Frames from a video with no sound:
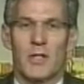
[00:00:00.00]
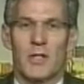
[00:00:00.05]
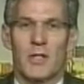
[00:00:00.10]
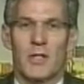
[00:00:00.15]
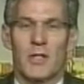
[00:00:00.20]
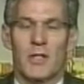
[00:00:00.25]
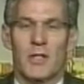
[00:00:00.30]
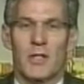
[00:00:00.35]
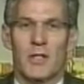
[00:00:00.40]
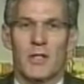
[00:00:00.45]

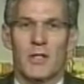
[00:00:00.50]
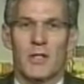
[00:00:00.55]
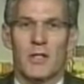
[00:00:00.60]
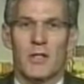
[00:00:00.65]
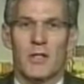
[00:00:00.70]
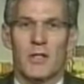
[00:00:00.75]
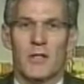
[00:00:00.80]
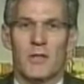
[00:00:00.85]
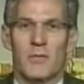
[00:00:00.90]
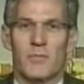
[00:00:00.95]

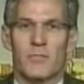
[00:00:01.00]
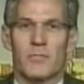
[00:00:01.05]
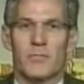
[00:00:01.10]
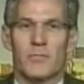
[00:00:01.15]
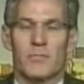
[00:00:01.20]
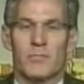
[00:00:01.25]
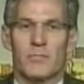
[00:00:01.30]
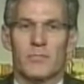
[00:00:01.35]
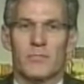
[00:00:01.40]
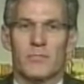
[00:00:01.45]

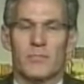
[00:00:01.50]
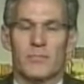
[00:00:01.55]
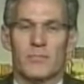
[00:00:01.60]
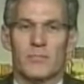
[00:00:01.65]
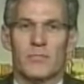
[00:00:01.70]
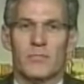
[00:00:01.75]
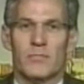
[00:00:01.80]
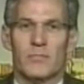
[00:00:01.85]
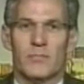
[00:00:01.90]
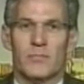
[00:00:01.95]

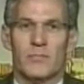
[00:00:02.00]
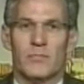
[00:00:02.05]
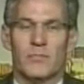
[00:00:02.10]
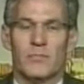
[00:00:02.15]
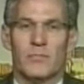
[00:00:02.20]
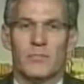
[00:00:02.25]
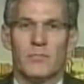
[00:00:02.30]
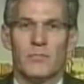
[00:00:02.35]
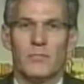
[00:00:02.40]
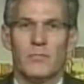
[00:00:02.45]

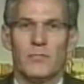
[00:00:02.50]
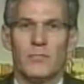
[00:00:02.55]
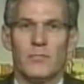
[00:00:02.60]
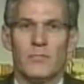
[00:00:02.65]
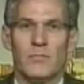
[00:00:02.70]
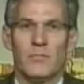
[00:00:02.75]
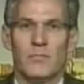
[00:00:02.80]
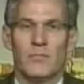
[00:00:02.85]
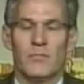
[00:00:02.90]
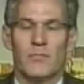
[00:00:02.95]

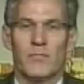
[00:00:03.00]
[no speech]